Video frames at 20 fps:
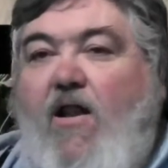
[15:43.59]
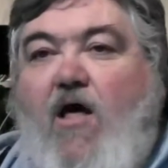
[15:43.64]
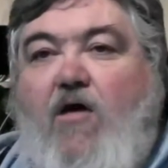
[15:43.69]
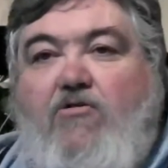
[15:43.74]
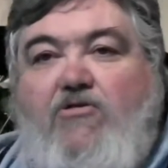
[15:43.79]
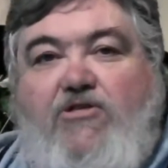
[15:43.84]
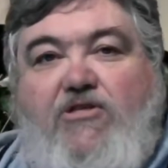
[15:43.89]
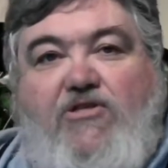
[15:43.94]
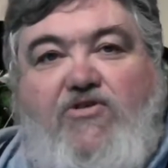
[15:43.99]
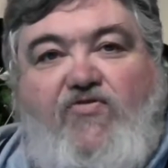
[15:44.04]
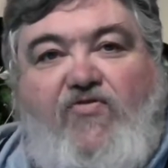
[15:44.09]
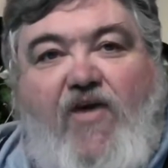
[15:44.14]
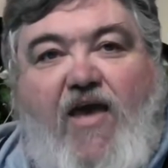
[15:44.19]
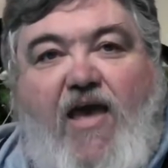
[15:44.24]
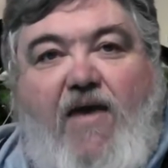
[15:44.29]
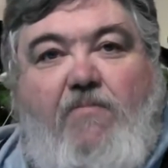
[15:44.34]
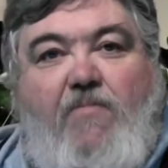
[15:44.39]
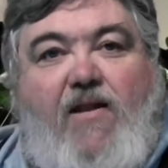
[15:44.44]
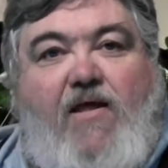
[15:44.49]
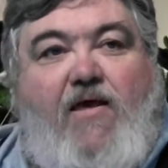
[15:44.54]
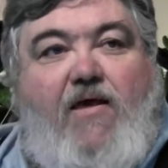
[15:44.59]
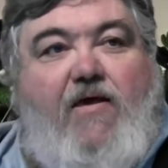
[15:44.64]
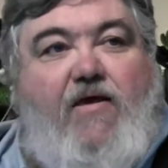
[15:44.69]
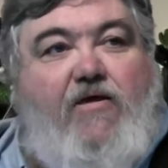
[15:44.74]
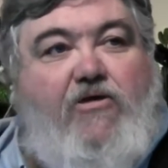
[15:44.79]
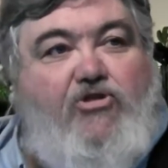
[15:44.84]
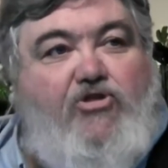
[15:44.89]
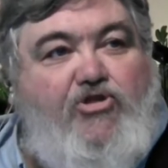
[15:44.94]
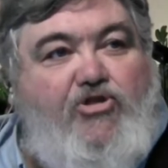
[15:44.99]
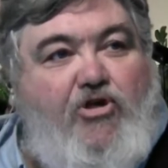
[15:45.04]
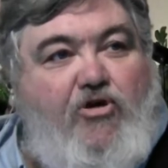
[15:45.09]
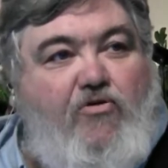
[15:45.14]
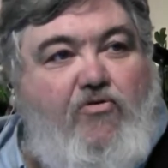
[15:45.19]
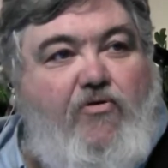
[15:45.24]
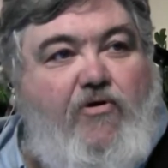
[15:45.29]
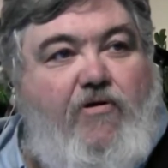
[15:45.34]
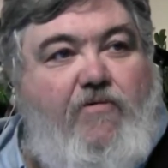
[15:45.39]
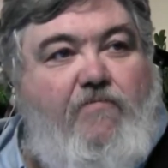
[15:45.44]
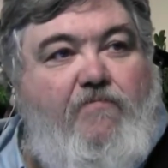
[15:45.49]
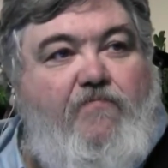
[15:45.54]
lost his family, his
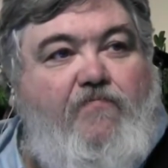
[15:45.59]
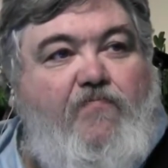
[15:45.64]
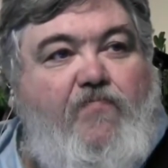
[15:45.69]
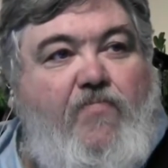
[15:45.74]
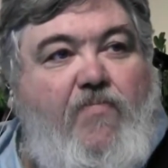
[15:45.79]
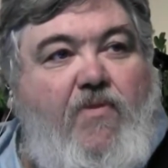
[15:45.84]
children,